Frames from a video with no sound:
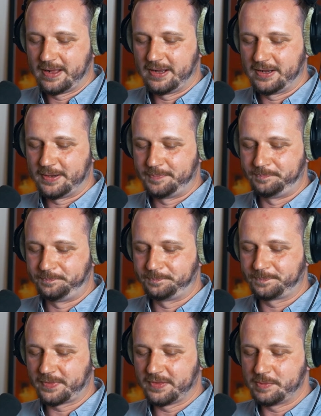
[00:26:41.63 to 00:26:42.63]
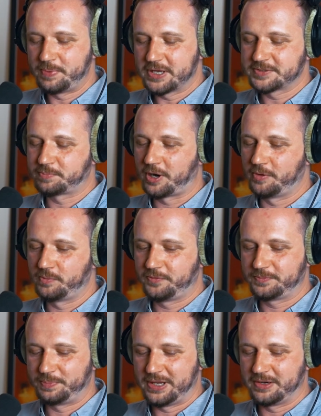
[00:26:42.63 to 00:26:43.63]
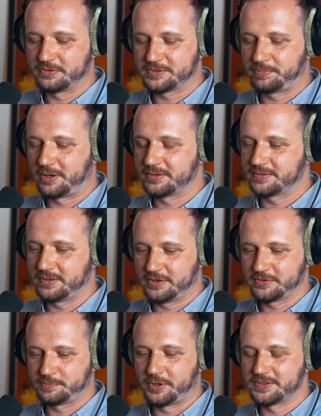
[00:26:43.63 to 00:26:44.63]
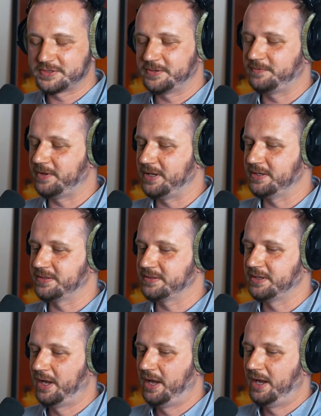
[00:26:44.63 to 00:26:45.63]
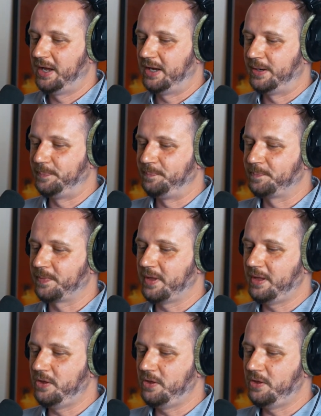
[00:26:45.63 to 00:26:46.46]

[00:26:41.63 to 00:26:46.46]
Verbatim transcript: um, the biggest problem with being responsive is um,